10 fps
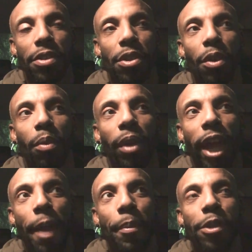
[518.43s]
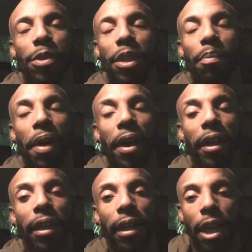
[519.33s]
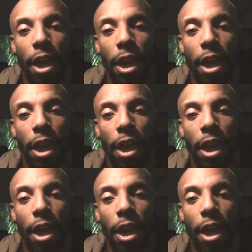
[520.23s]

So what happens when the body